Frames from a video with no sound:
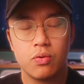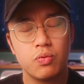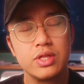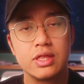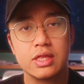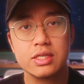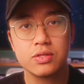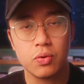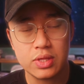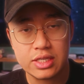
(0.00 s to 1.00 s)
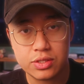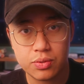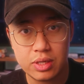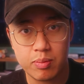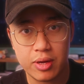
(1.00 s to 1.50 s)
with this OLED
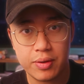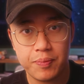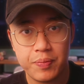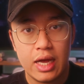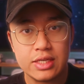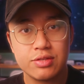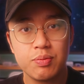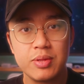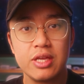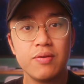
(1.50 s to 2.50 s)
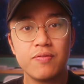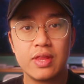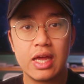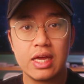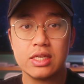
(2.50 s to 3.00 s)
screen mod. I still believe
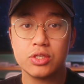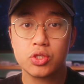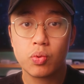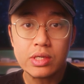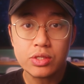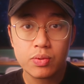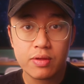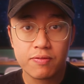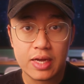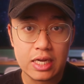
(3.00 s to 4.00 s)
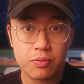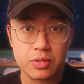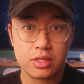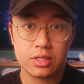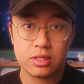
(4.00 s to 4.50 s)
that in 2025 with
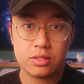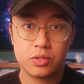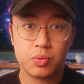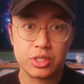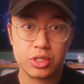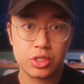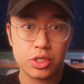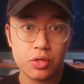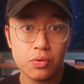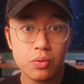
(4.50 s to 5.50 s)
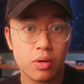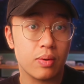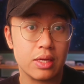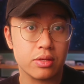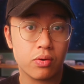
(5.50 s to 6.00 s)
the Switch 2
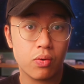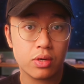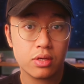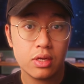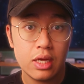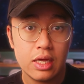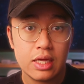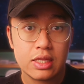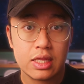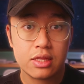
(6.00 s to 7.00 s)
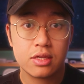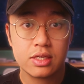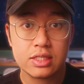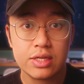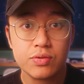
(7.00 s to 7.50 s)
around the corner, that the
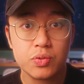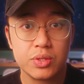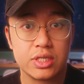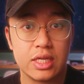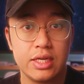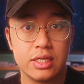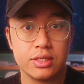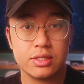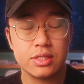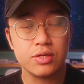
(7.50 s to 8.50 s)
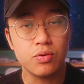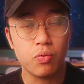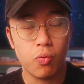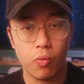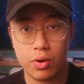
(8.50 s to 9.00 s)
Nintendo Switch Lite is still
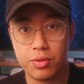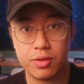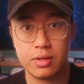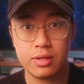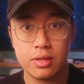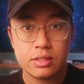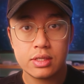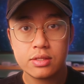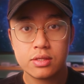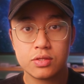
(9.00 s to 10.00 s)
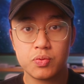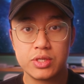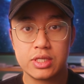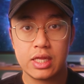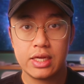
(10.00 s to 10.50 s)
worth it. Since the
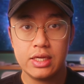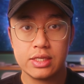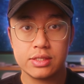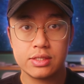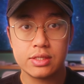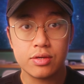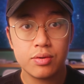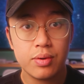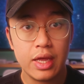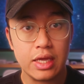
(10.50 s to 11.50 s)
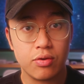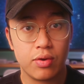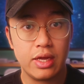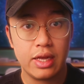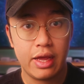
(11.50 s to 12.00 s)
Switch Lite is still a
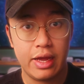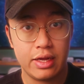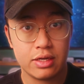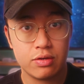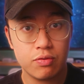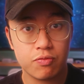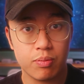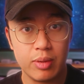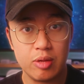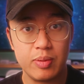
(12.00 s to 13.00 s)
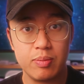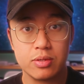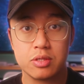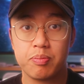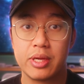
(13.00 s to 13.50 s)
great handheld for many people
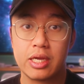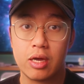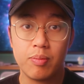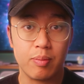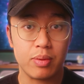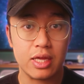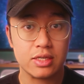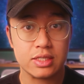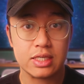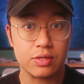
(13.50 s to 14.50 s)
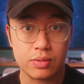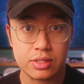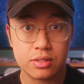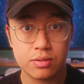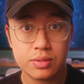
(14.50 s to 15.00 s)
to pick up and play Nintendo
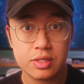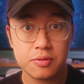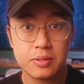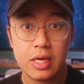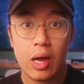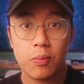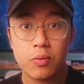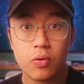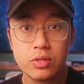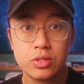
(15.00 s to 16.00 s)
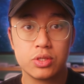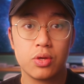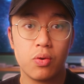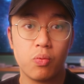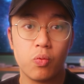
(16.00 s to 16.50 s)
exclusives, I'm going to
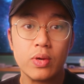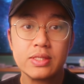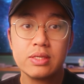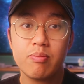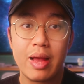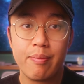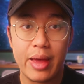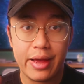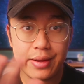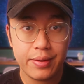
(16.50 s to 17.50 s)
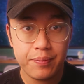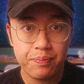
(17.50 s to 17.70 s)
show what's in my bag